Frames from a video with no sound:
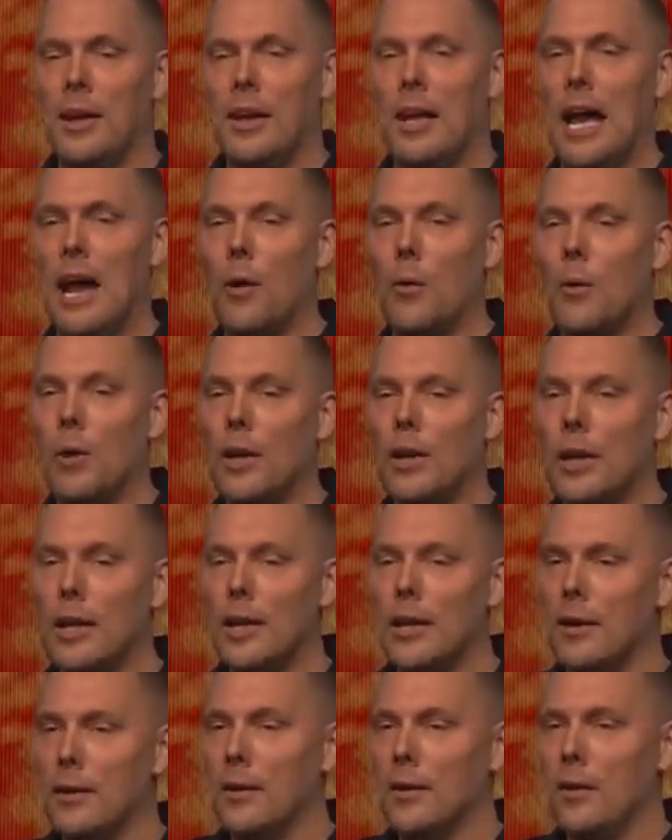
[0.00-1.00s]
not
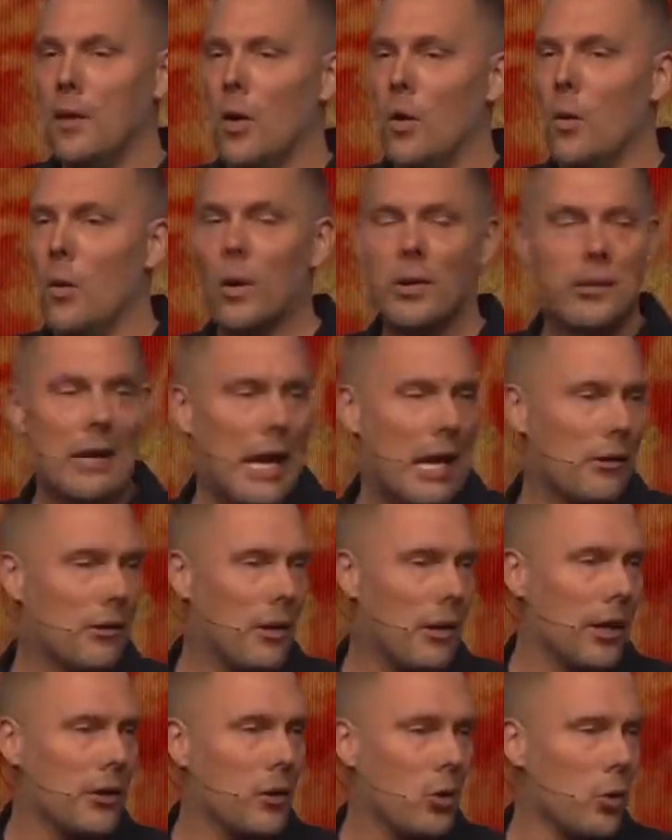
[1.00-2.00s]
really what tax
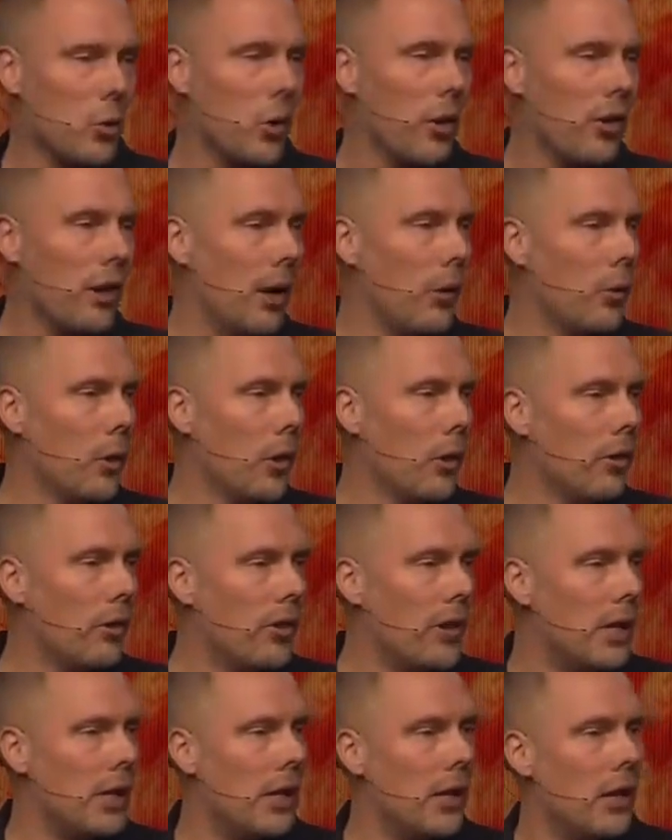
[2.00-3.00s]
collectors were. They were
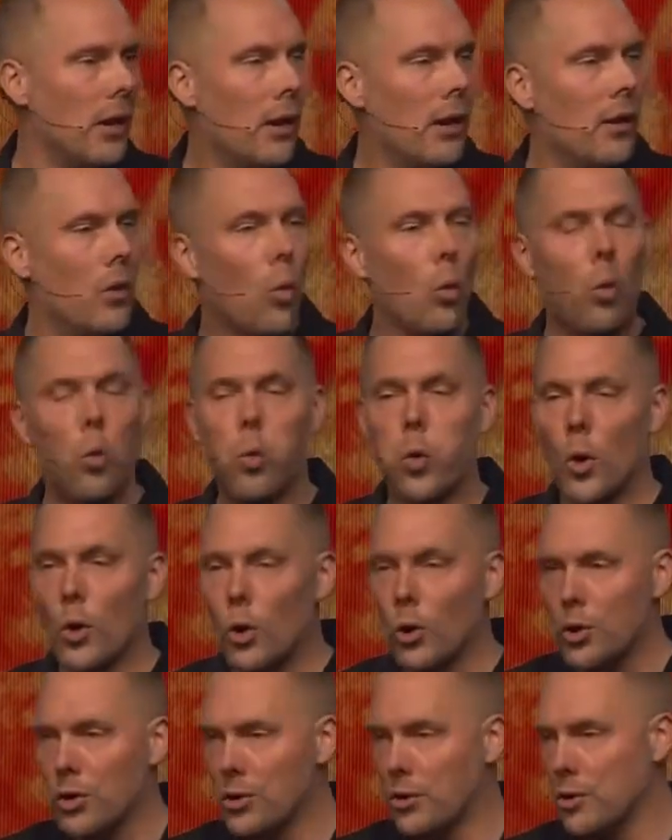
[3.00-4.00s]
the
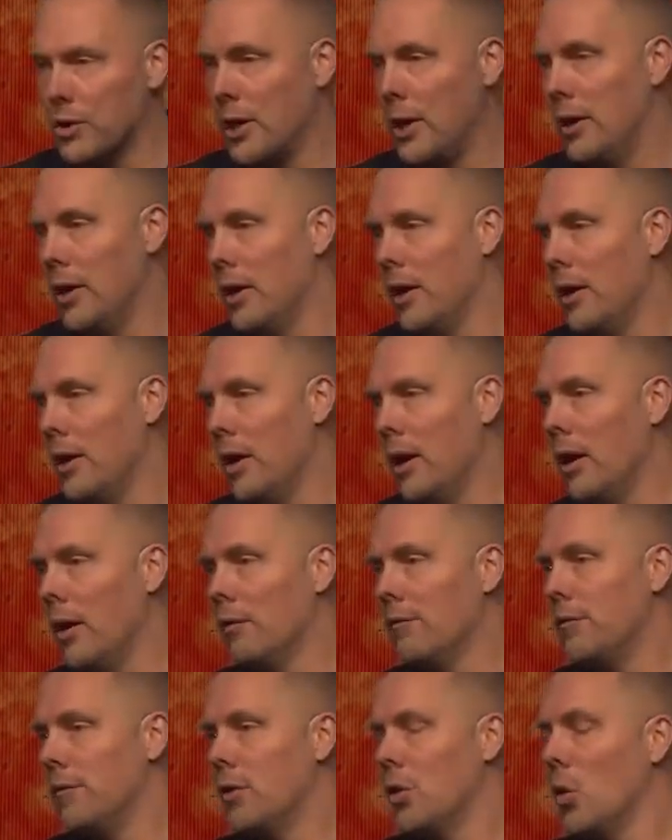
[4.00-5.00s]
worst
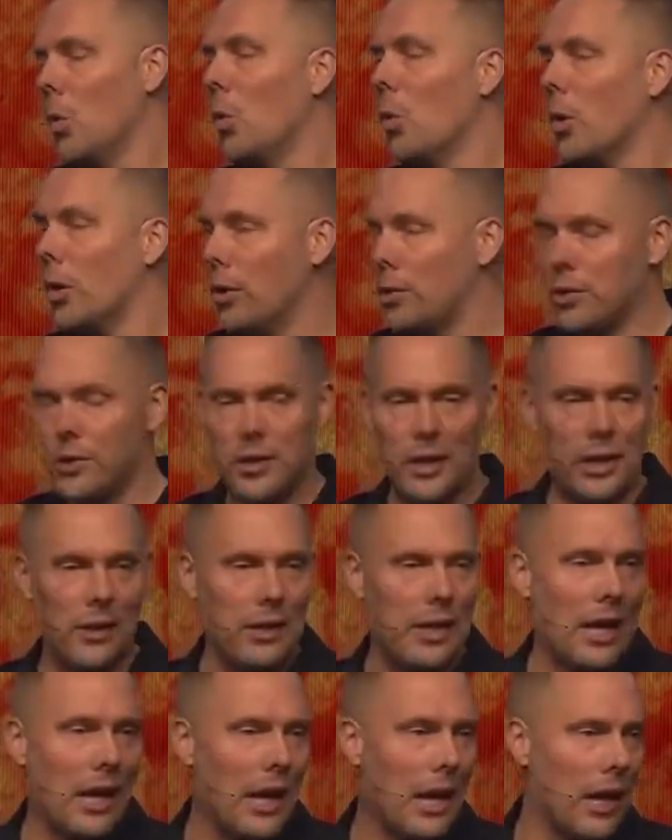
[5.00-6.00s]
of the worst in
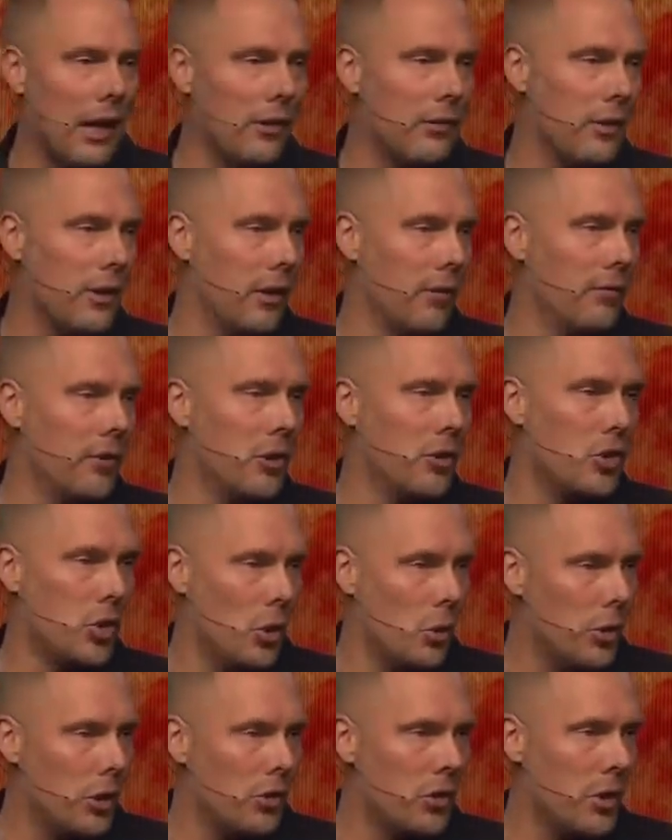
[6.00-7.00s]
the eyes of the
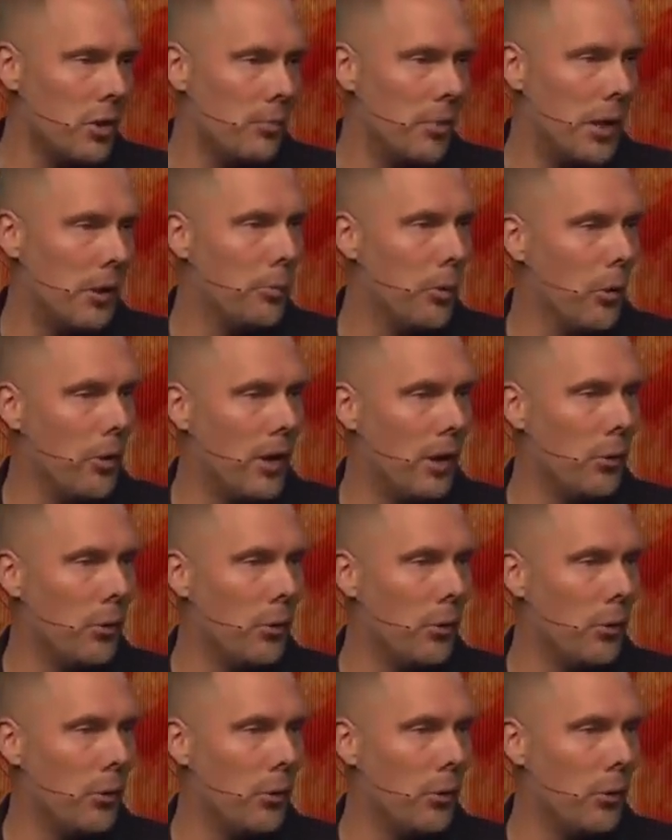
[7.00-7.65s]
Jewish people.